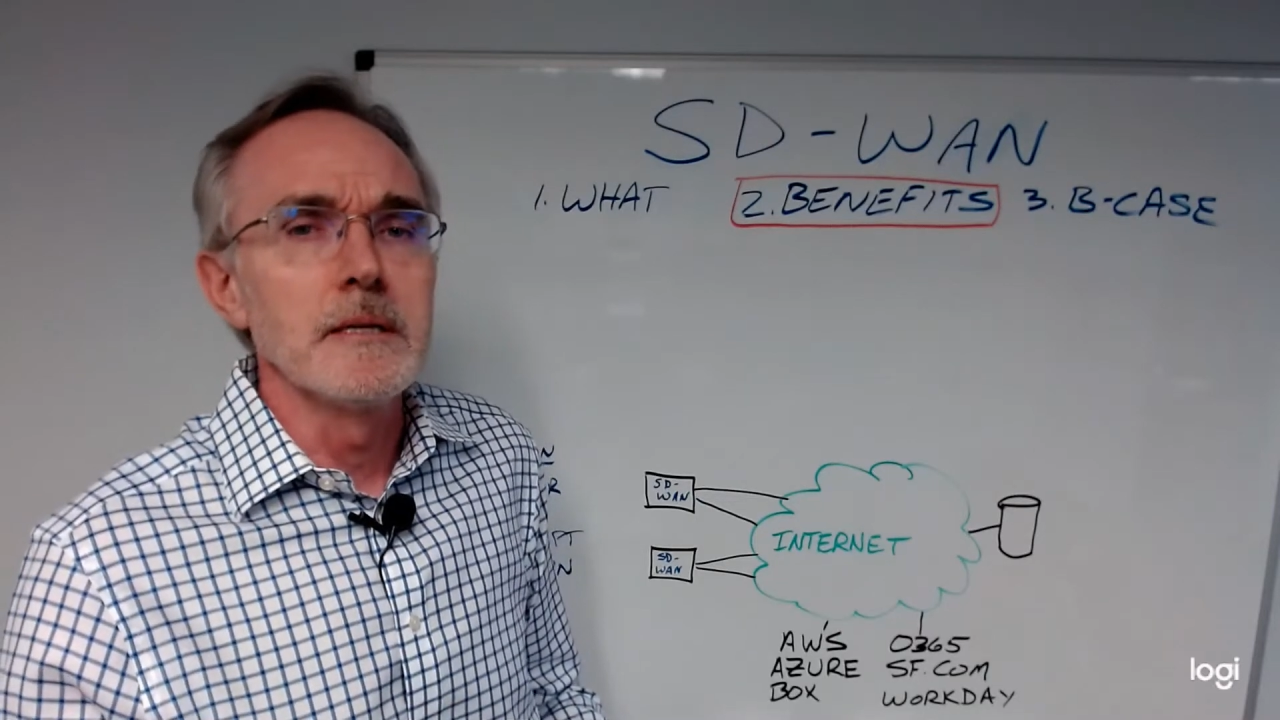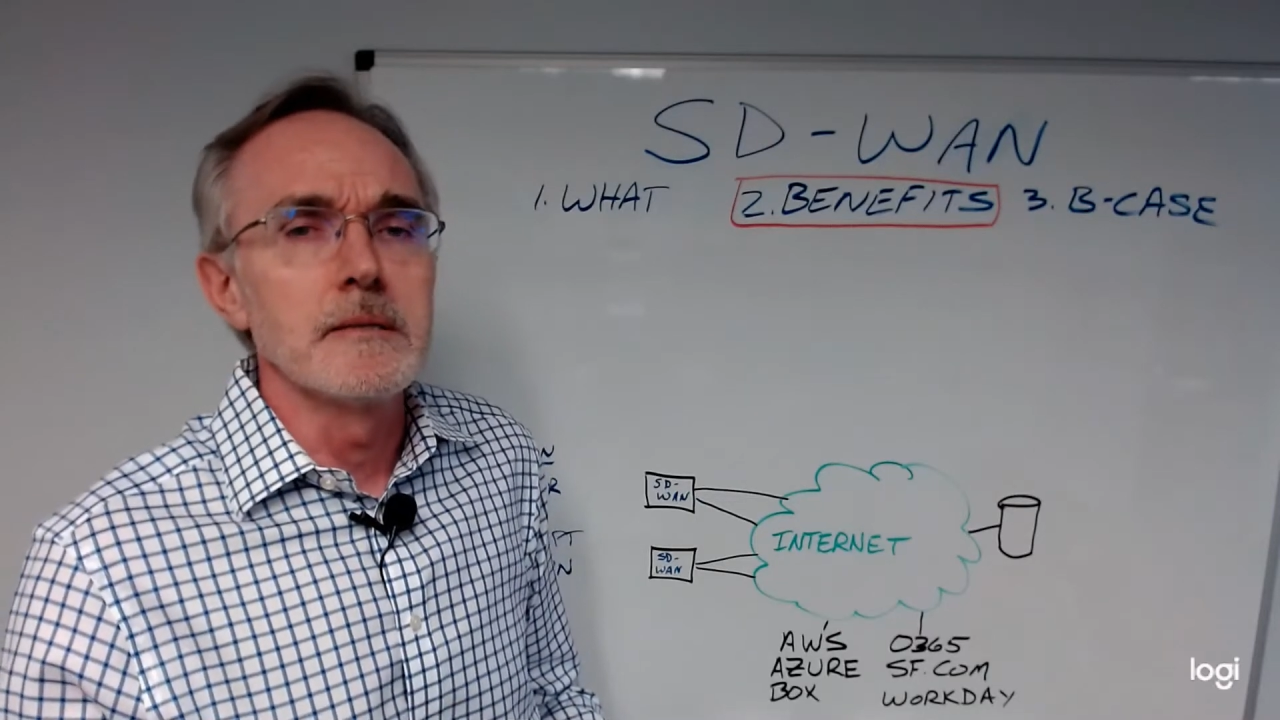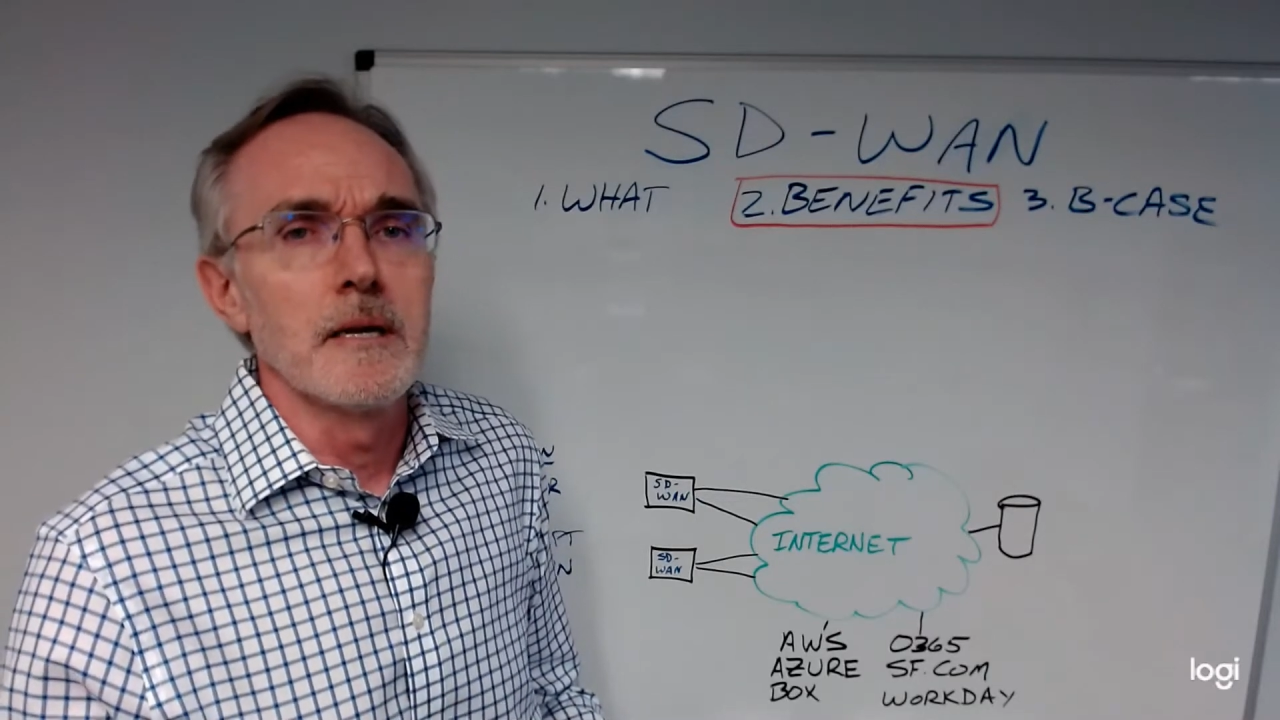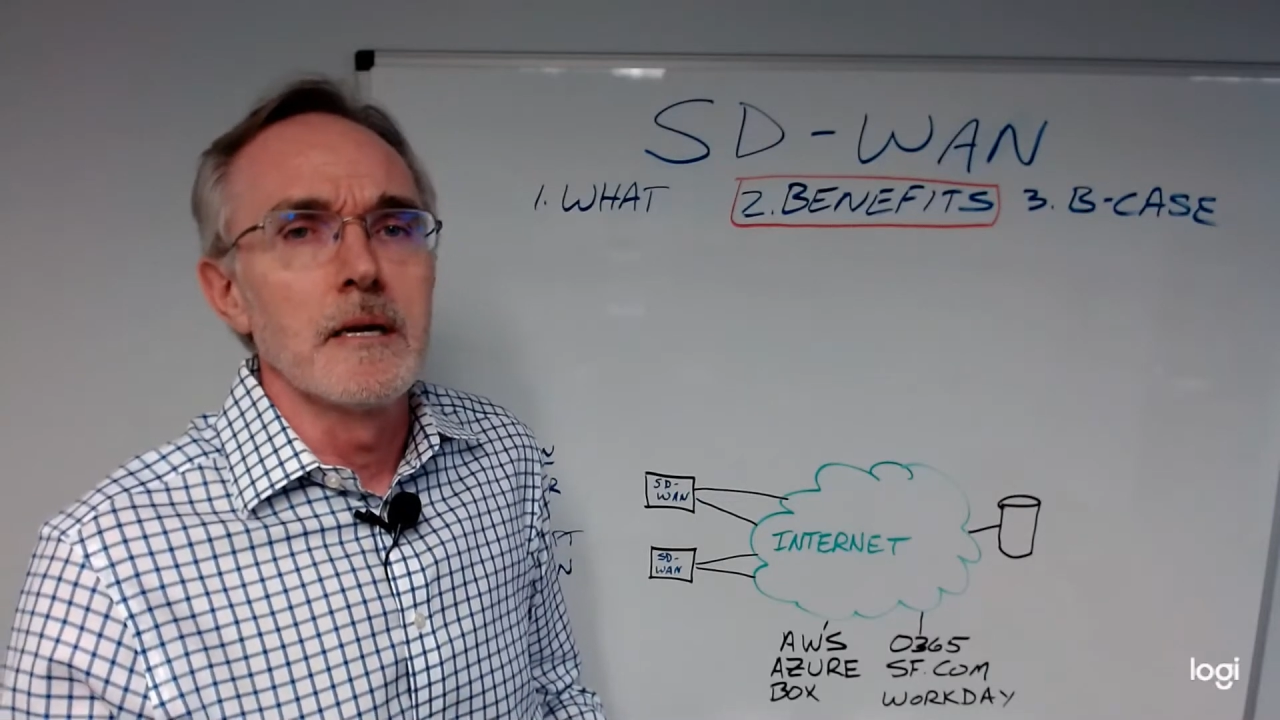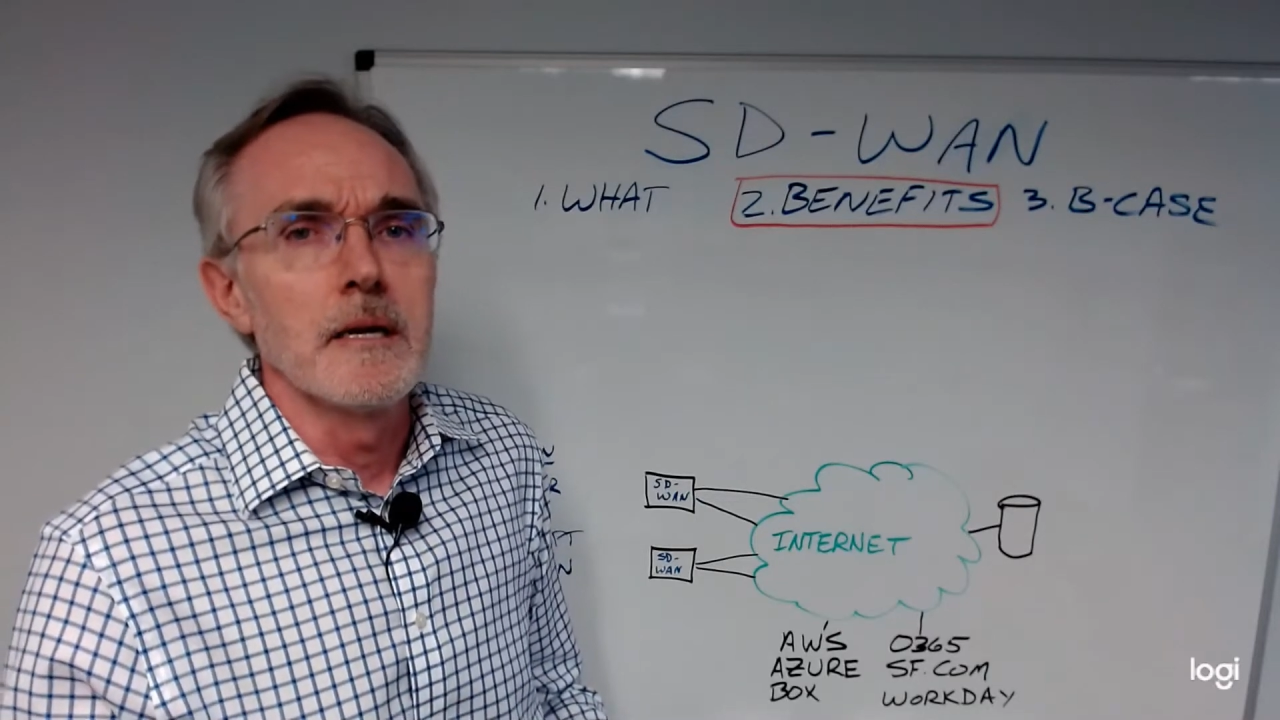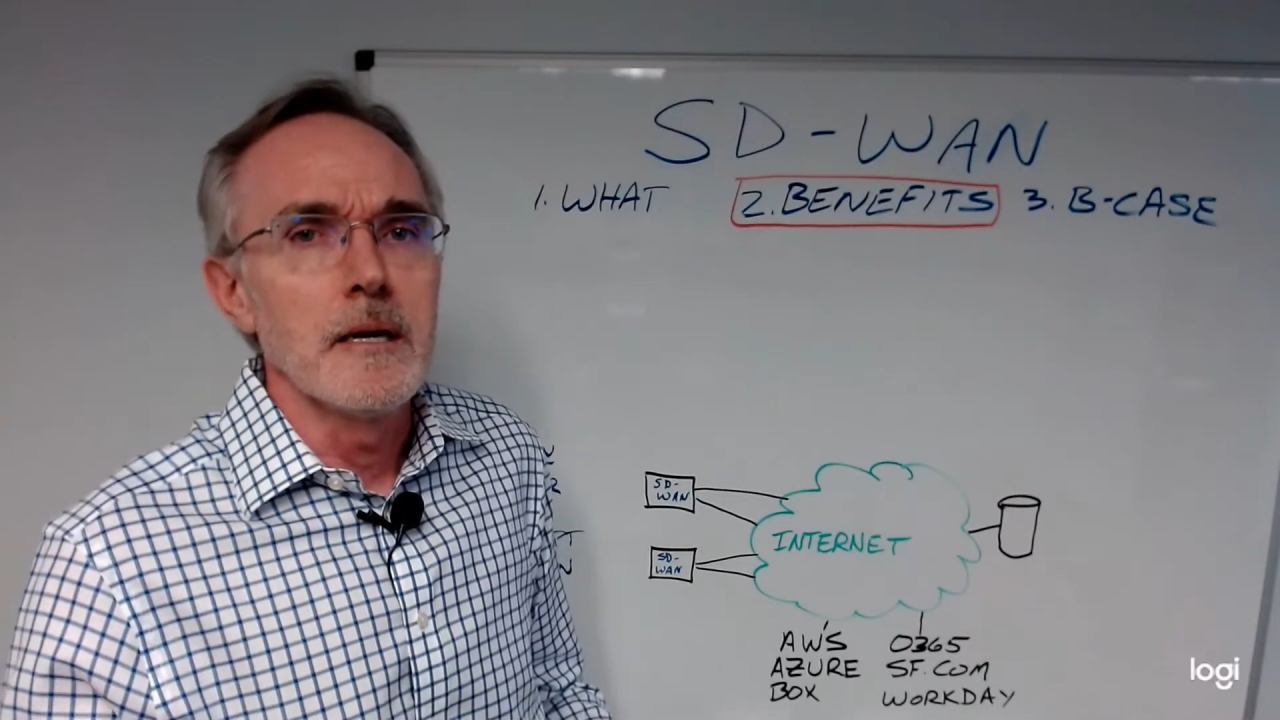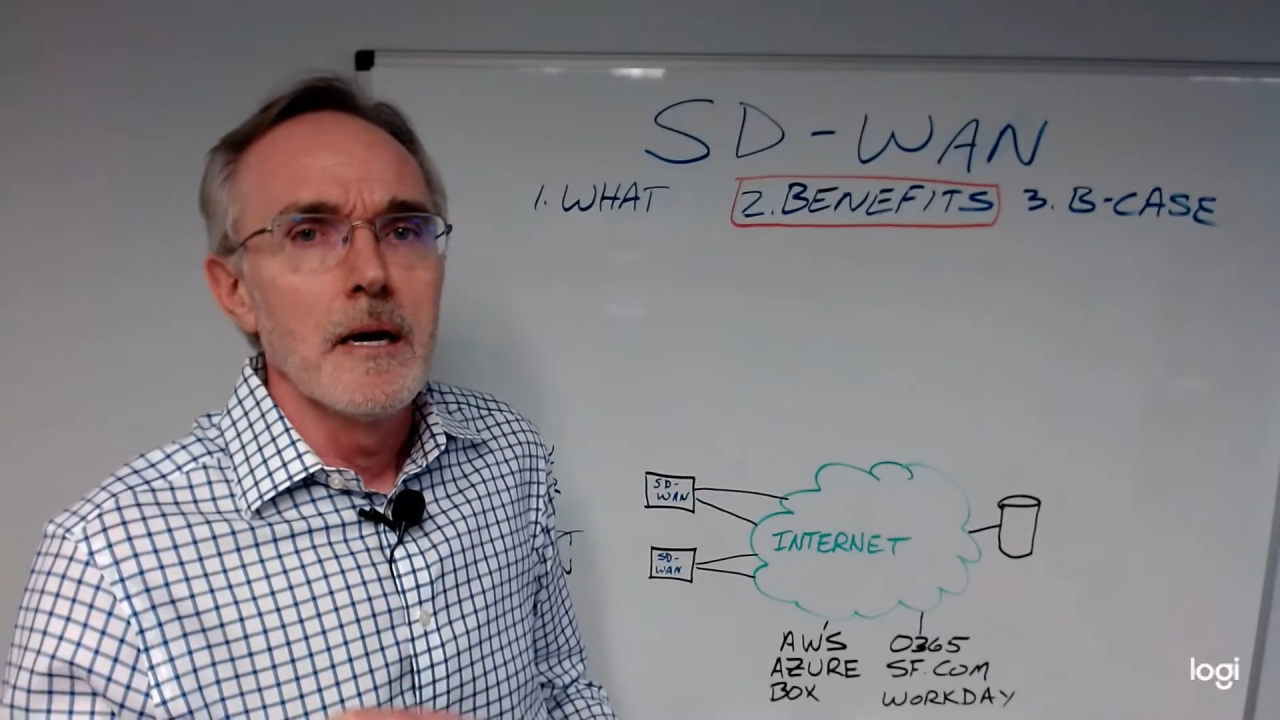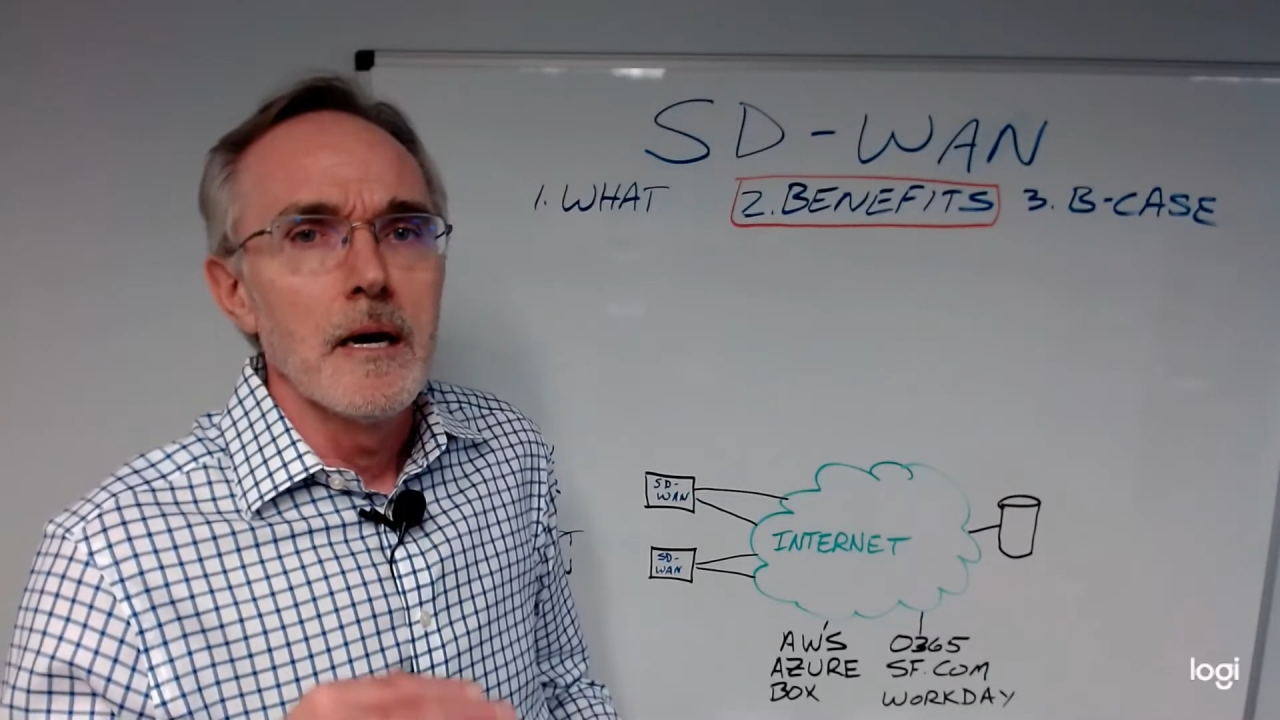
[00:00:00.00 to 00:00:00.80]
study